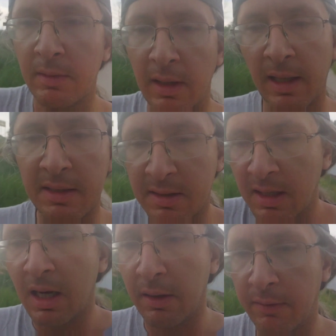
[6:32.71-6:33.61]
that's
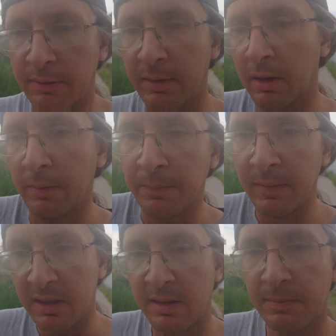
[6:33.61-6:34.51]
kind of, you know,
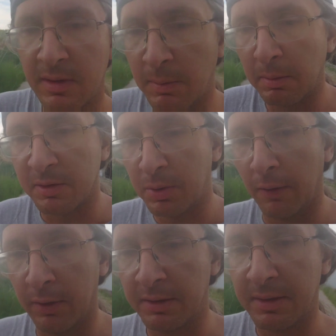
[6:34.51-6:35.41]
that's some people's
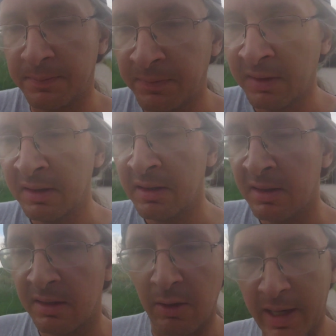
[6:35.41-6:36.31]
preference.
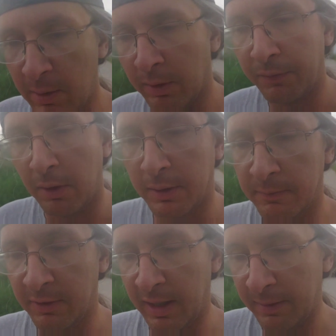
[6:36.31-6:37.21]
So I can't really fault them
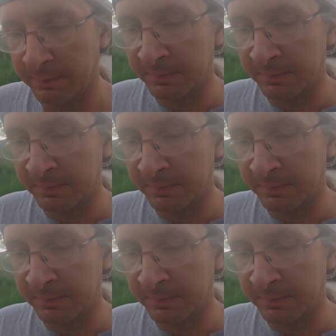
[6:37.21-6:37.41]
for that.